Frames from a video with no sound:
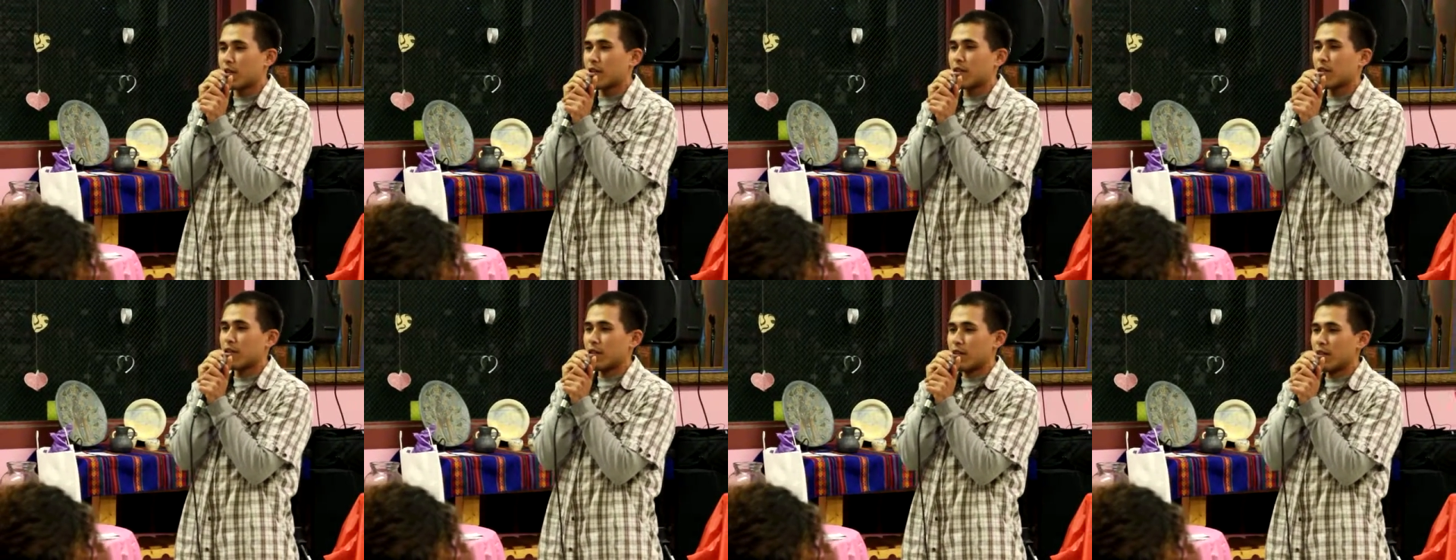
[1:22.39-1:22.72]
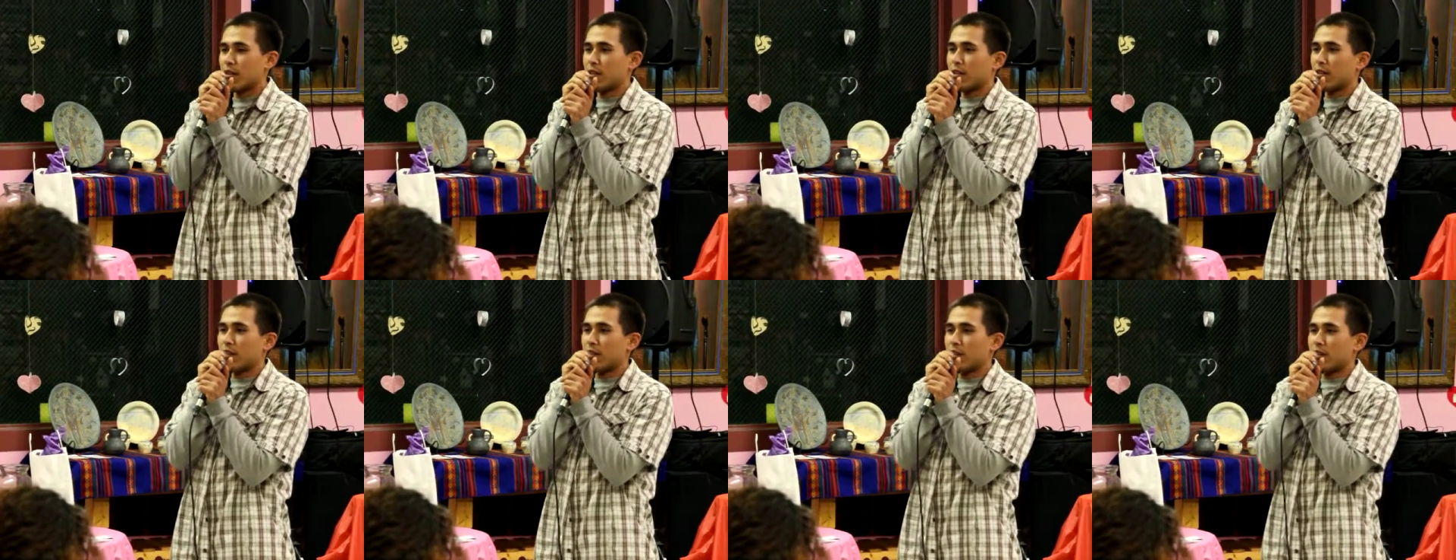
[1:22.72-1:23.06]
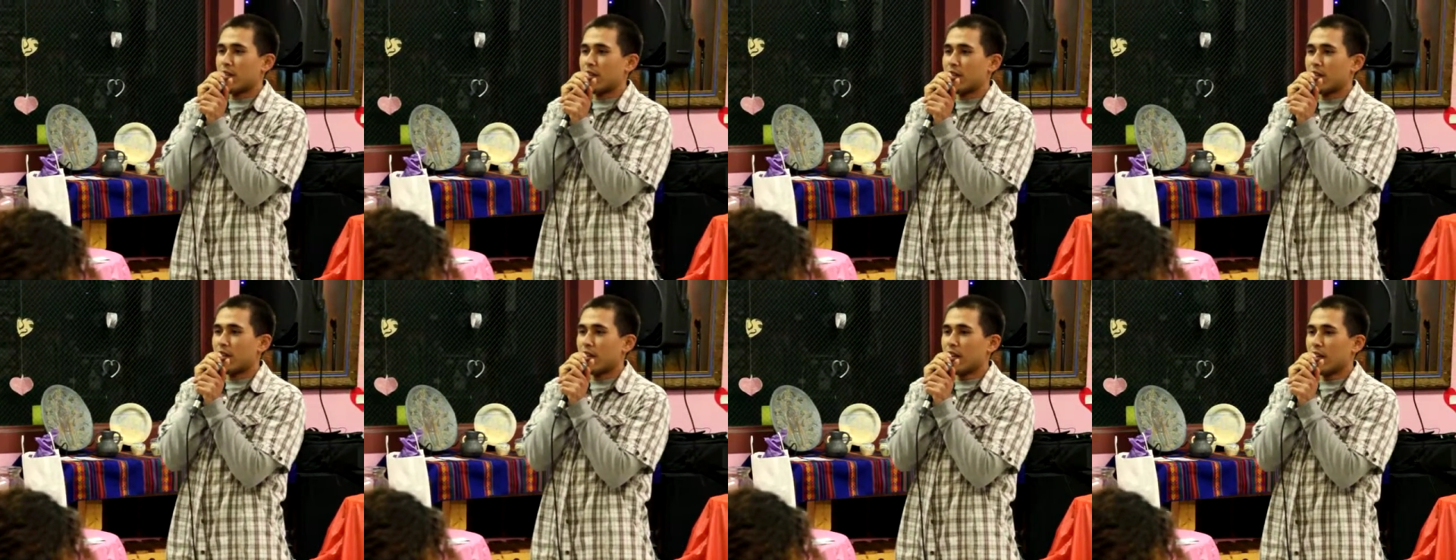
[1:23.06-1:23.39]
I
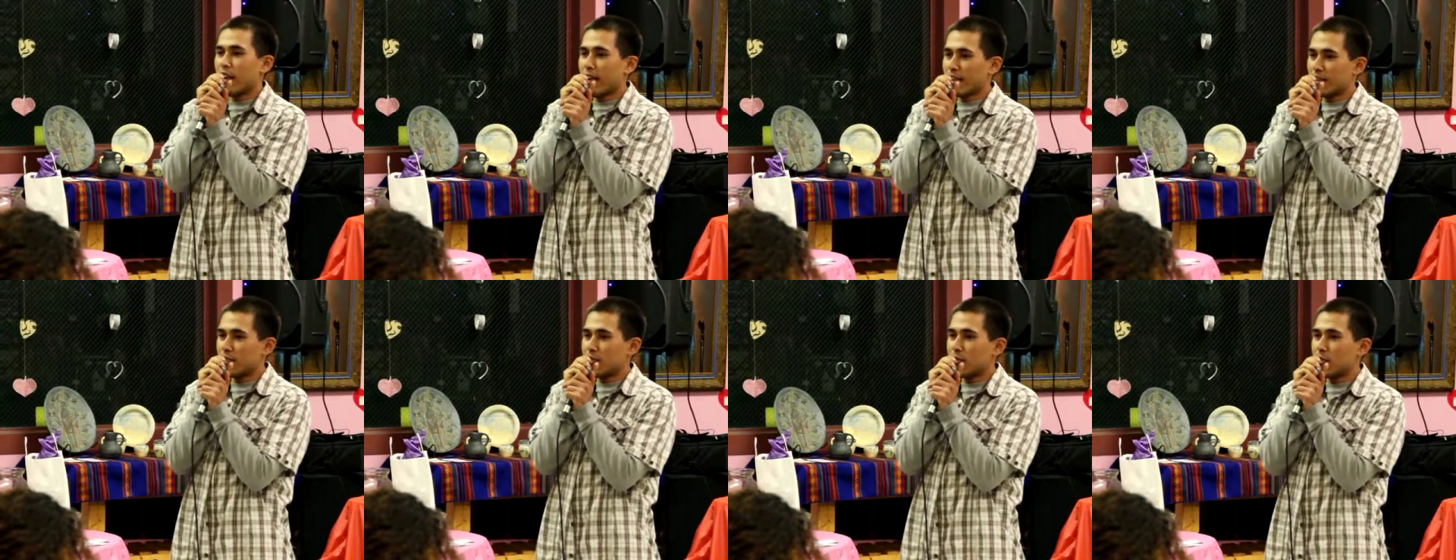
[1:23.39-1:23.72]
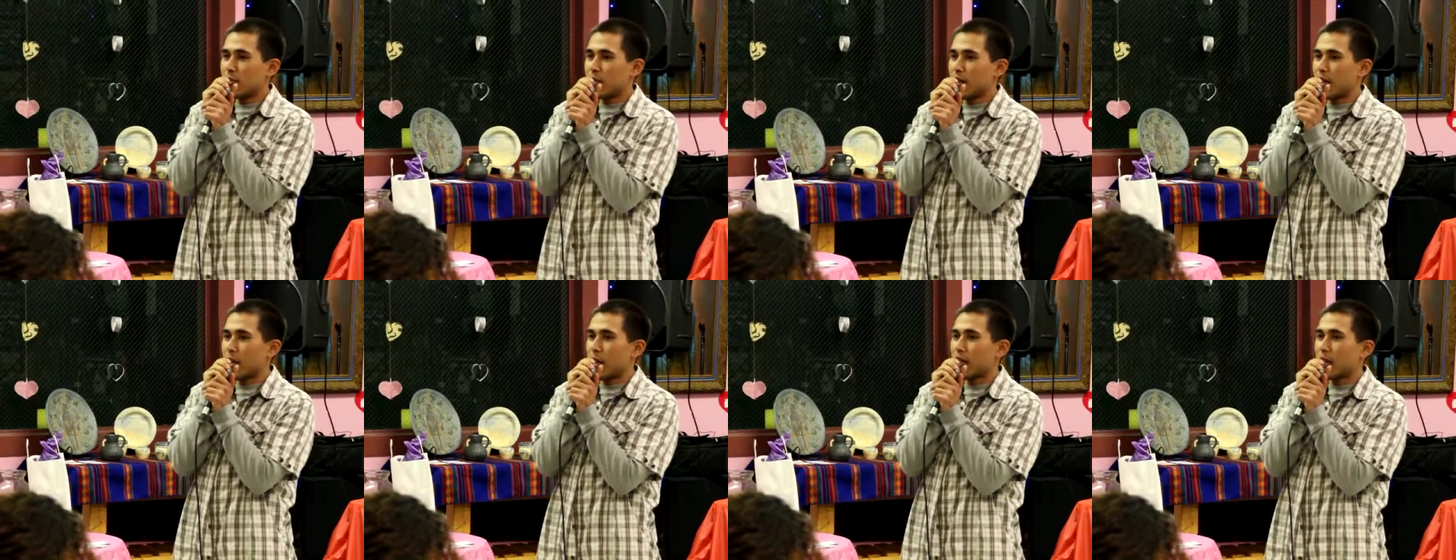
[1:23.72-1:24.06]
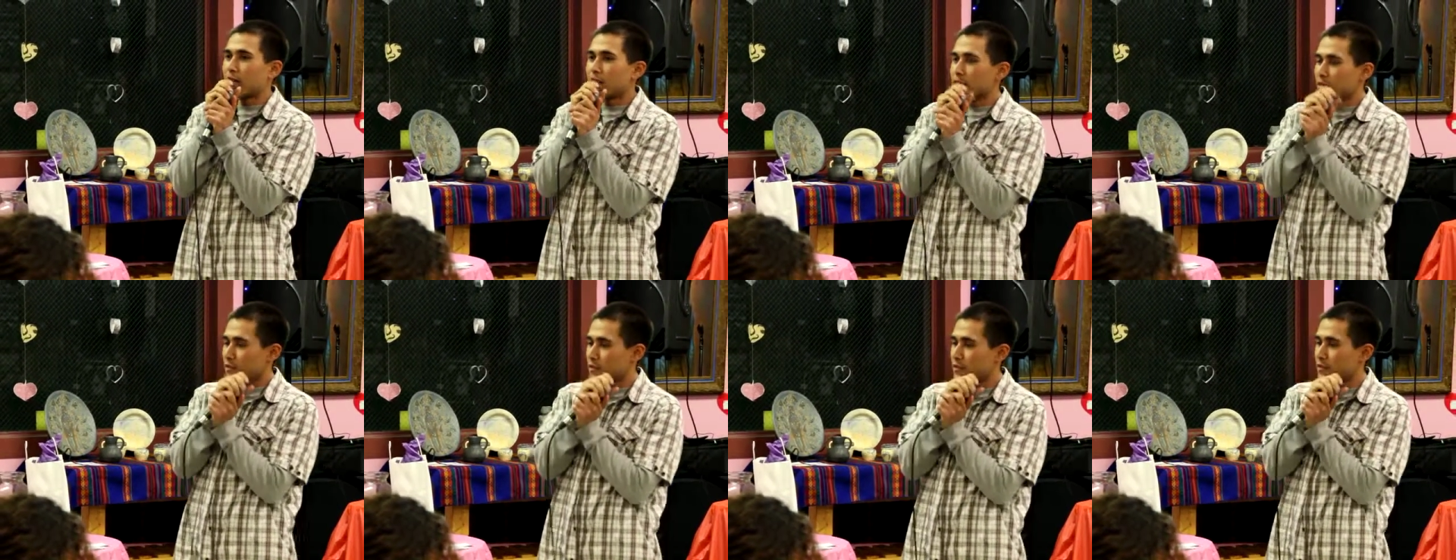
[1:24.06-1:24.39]
like to do that.